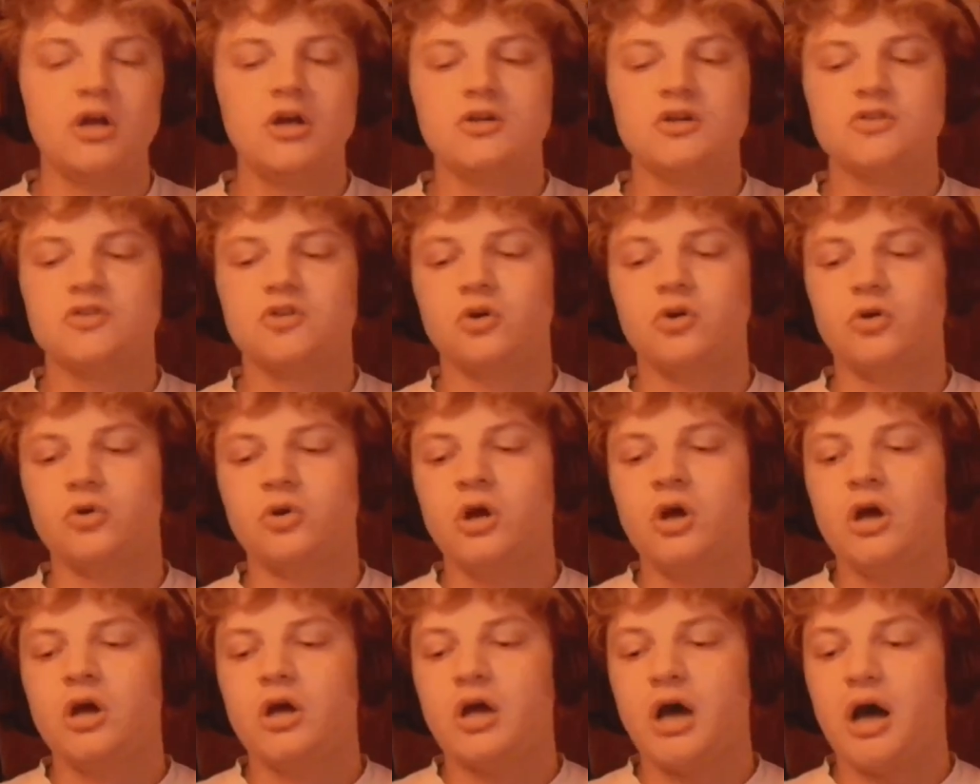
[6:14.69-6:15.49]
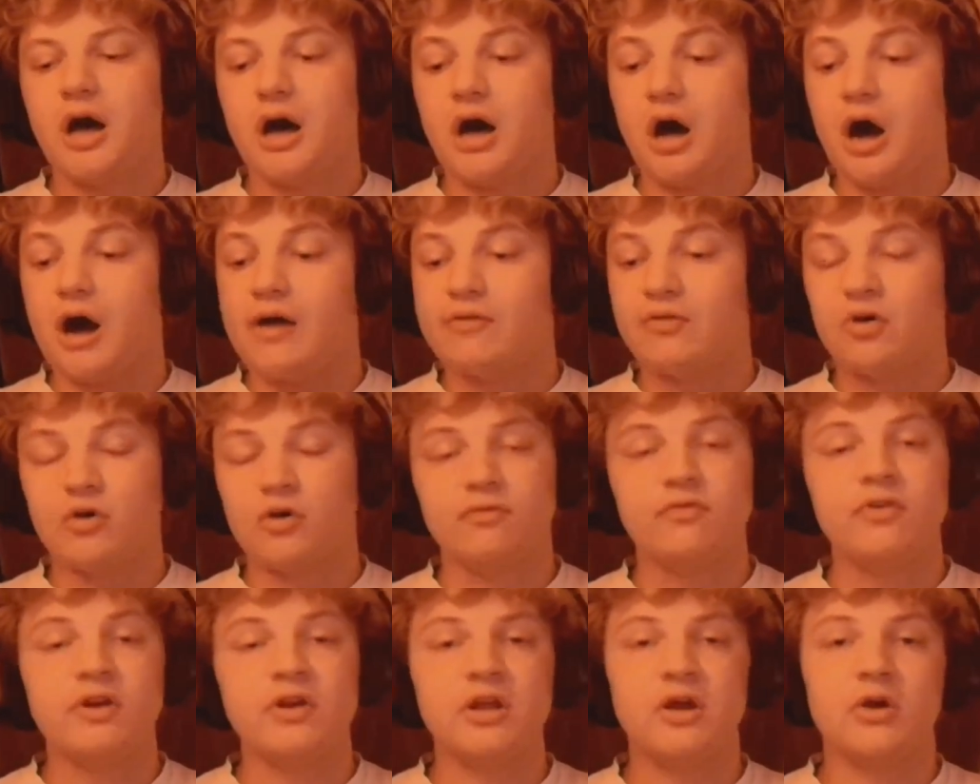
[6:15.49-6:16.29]
So uh, I've got
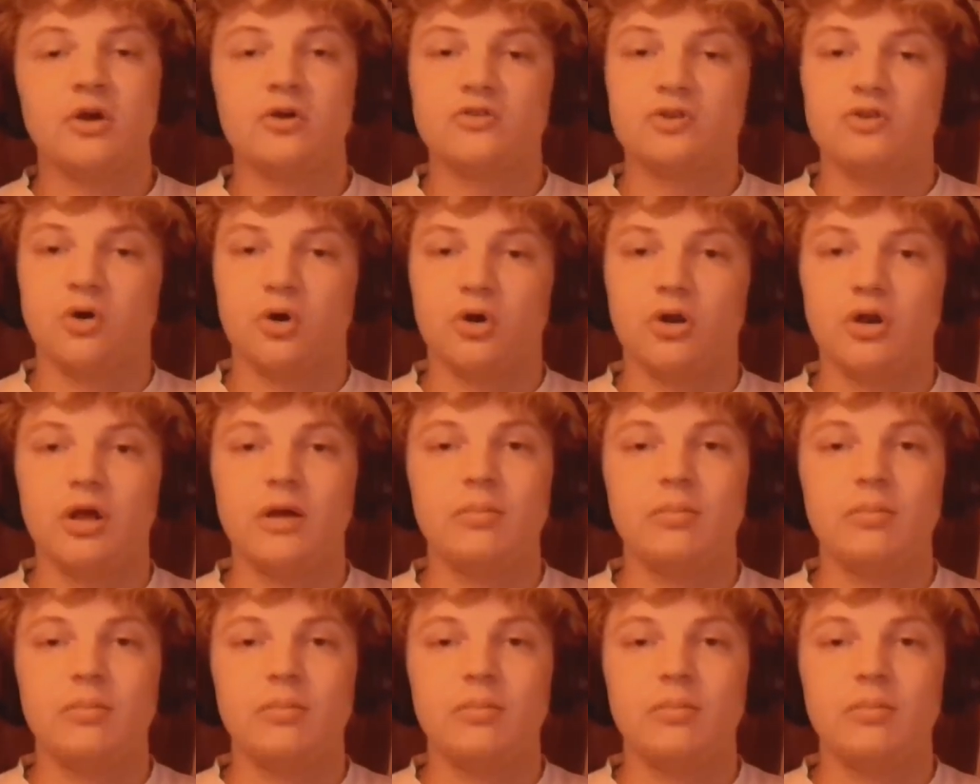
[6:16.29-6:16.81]
videos on